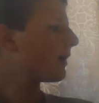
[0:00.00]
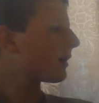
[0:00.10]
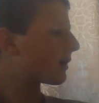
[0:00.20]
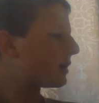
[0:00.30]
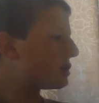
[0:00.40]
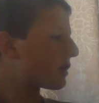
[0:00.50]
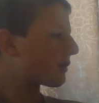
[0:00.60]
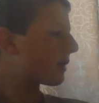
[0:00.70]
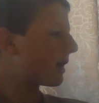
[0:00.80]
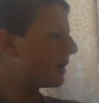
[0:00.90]
Because he
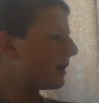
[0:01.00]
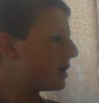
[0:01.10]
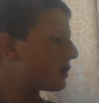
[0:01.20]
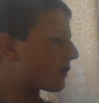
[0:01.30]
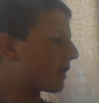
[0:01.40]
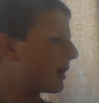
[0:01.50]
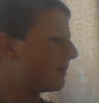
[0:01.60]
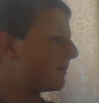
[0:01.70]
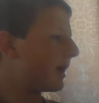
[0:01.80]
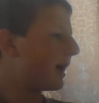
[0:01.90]
just said,
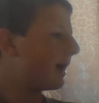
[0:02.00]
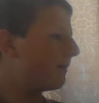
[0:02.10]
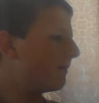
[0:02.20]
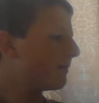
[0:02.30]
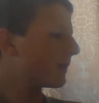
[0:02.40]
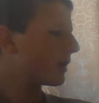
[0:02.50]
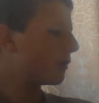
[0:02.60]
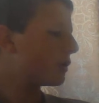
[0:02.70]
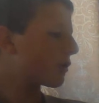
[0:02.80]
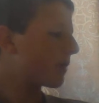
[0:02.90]

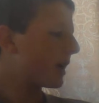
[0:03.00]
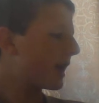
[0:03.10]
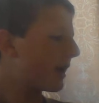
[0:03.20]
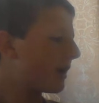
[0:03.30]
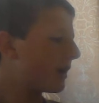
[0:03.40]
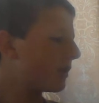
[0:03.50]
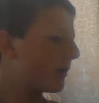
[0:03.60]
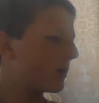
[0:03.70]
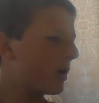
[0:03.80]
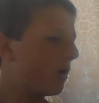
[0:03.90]
when you're ready,
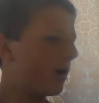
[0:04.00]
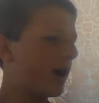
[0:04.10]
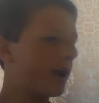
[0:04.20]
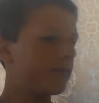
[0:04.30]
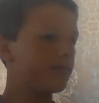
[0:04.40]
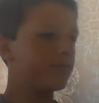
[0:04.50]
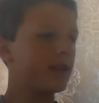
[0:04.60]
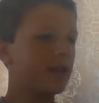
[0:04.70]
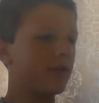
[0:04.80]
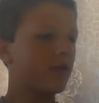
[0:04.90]
let me go. I
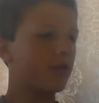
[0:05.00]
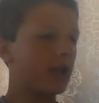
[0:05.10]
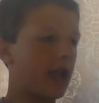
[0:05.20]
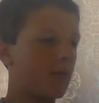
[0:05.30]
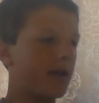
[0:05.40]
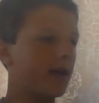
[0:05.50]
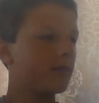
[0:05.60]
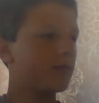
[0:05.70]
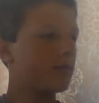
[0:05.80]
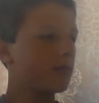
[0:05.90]
didn't even start the camera yet.